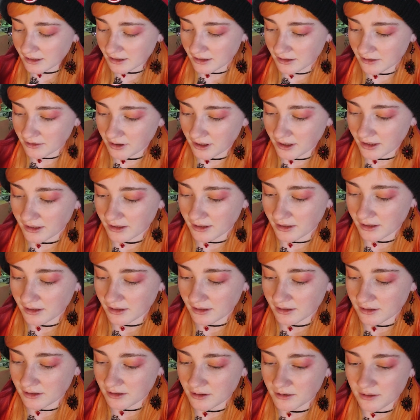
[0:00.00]
You can
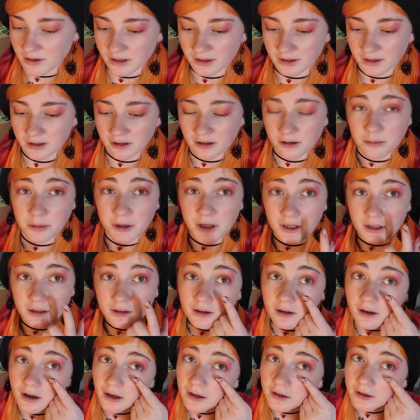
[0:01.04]
do a little bit
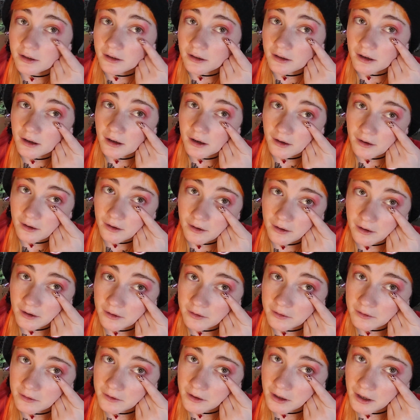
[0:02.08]
on your
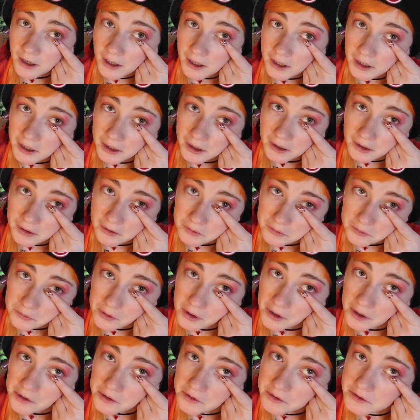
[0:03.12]
under eye here as
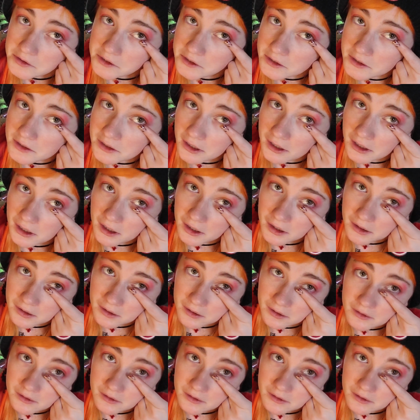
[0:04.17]
well, just to get,